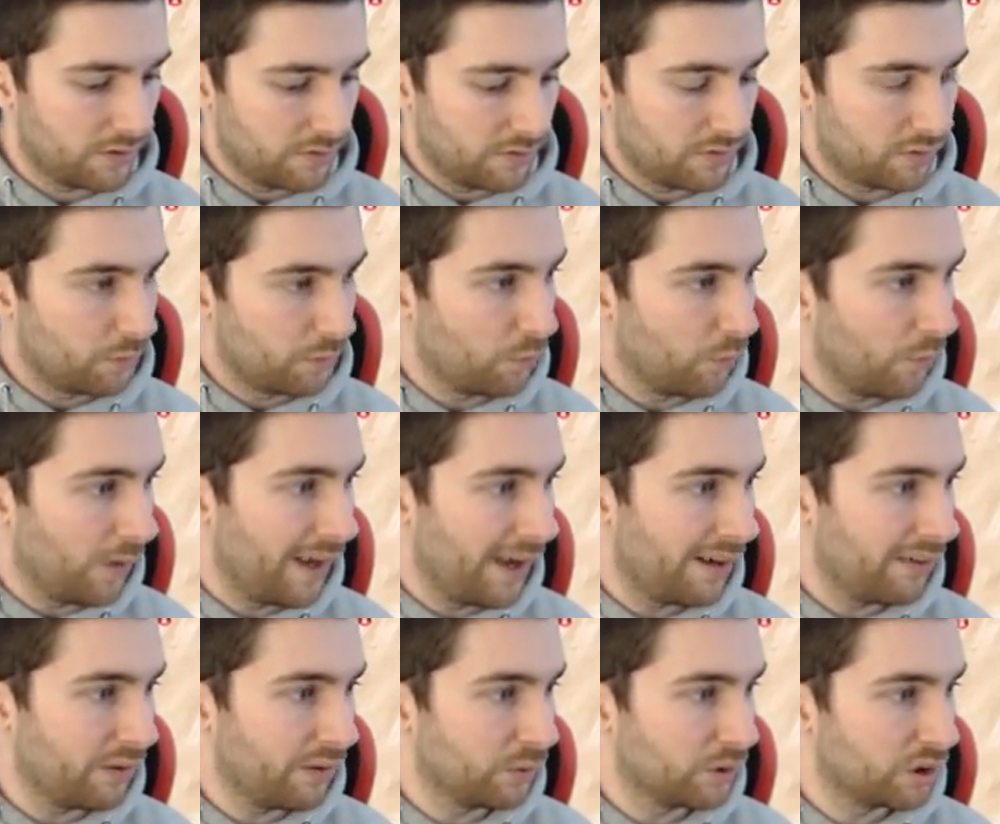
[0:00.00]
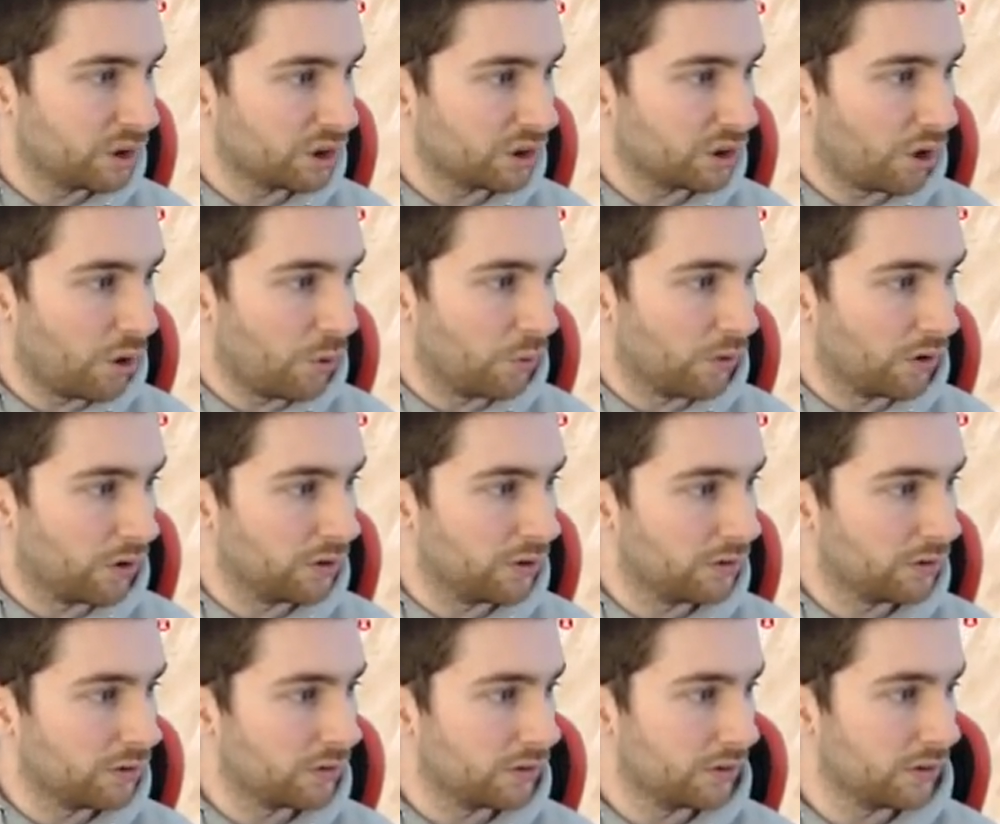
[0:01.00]
from where it was
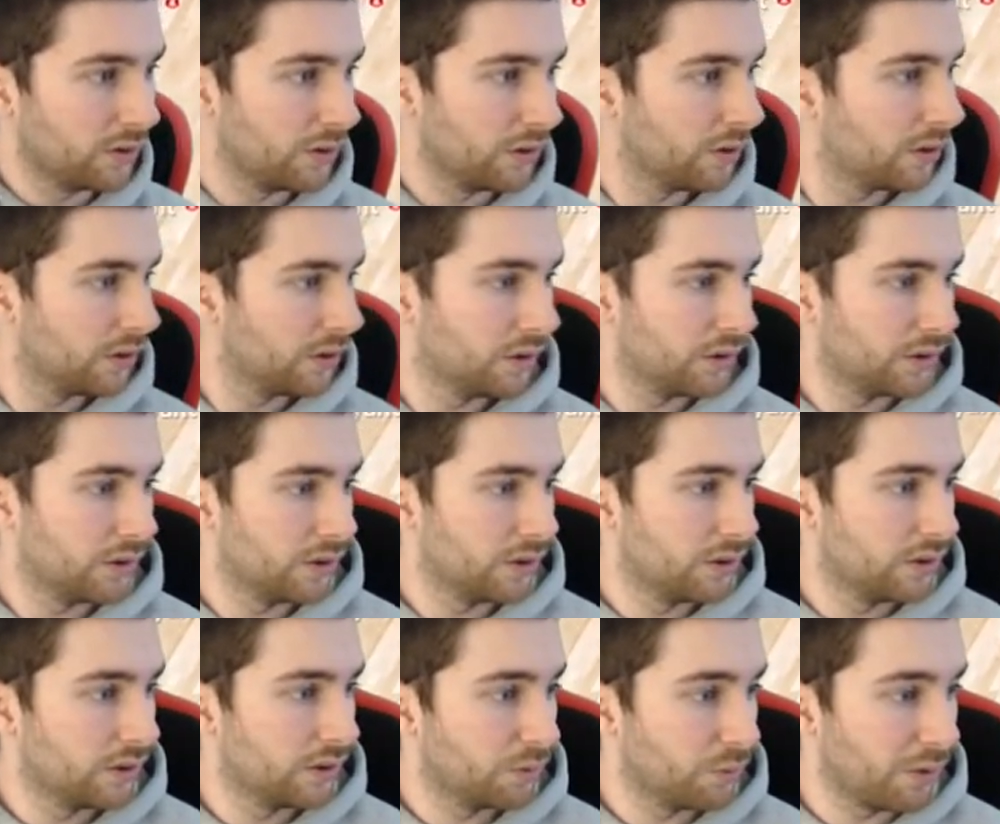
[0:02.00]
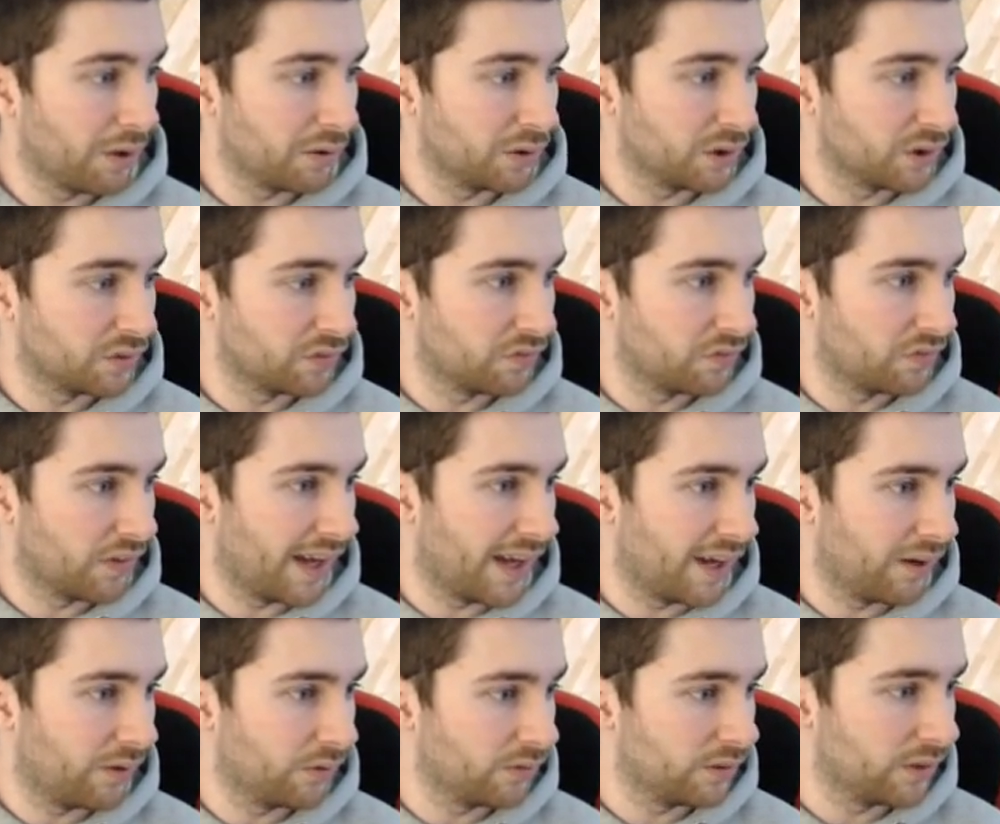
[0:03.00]
stolen to where it was
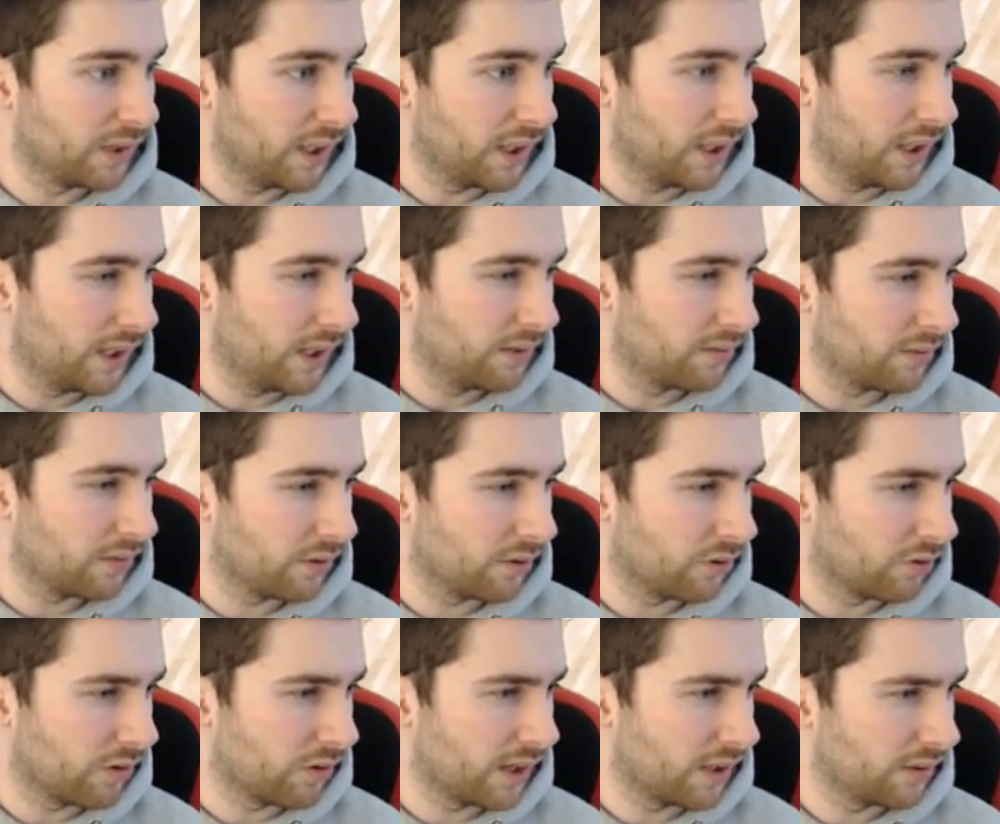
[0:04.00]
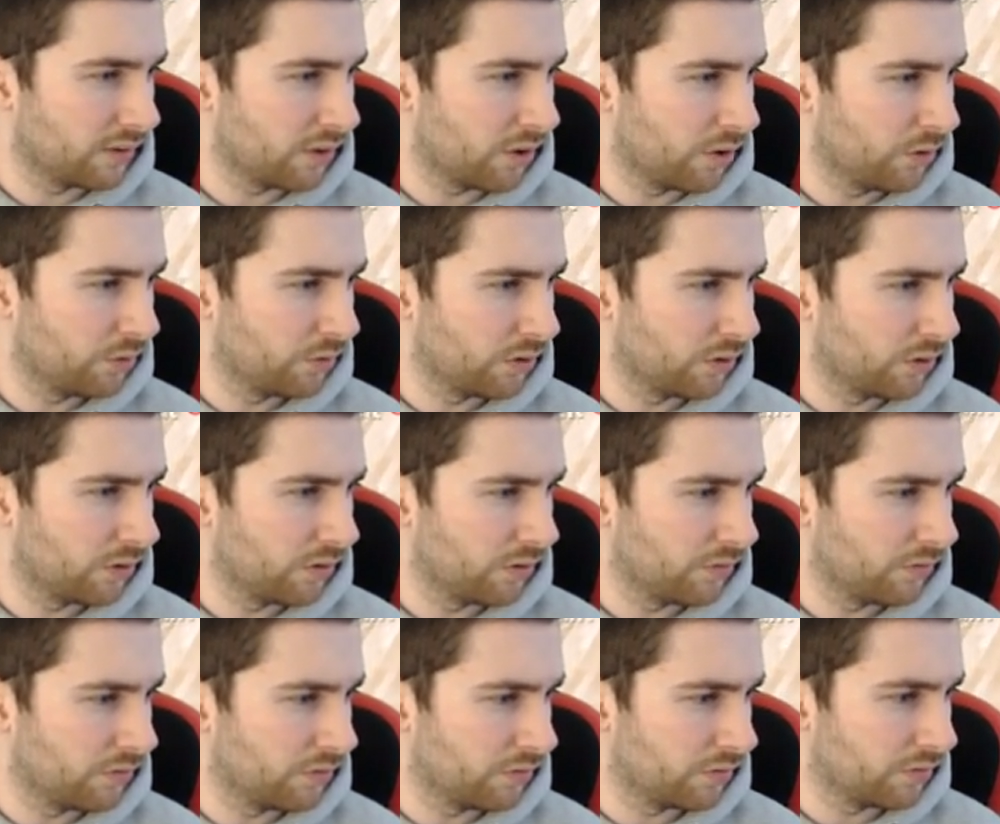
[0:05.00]
found is a grand total
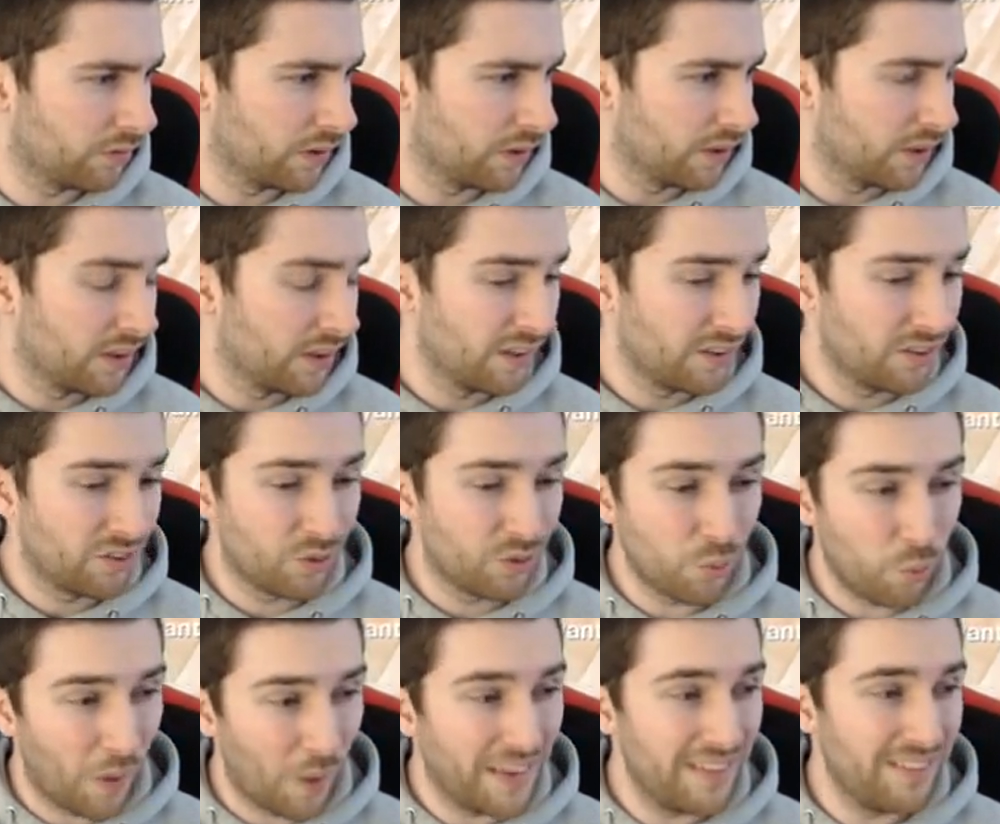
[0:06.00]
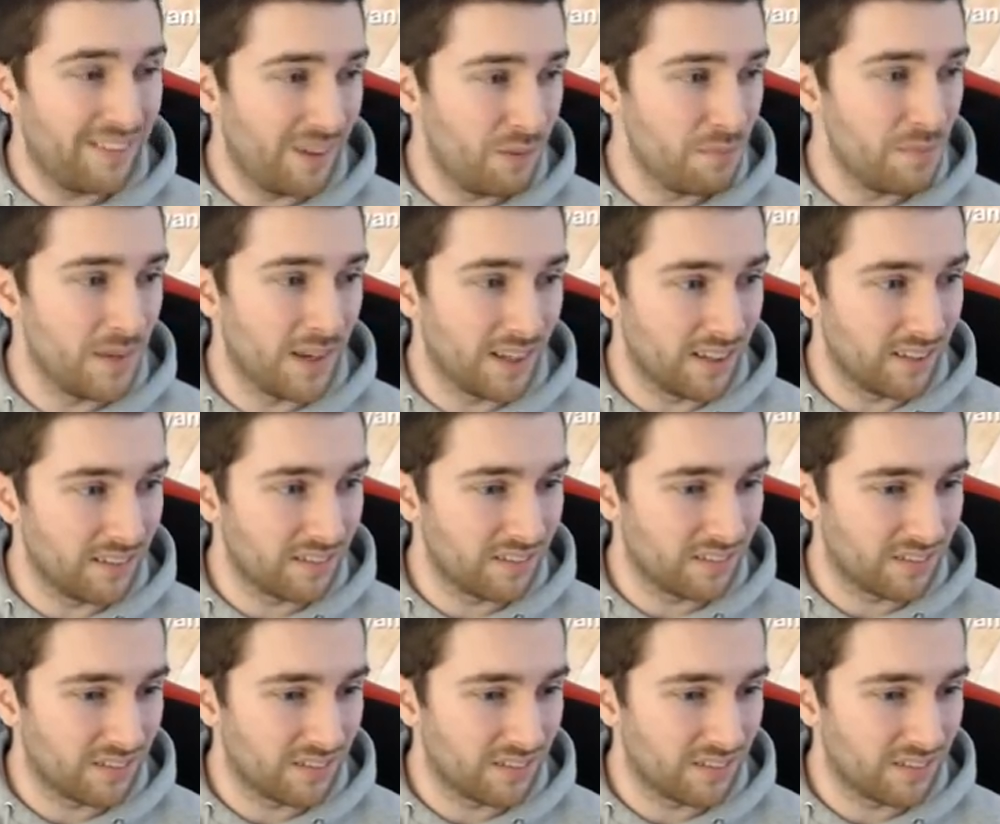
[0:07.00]
of twenty minutes.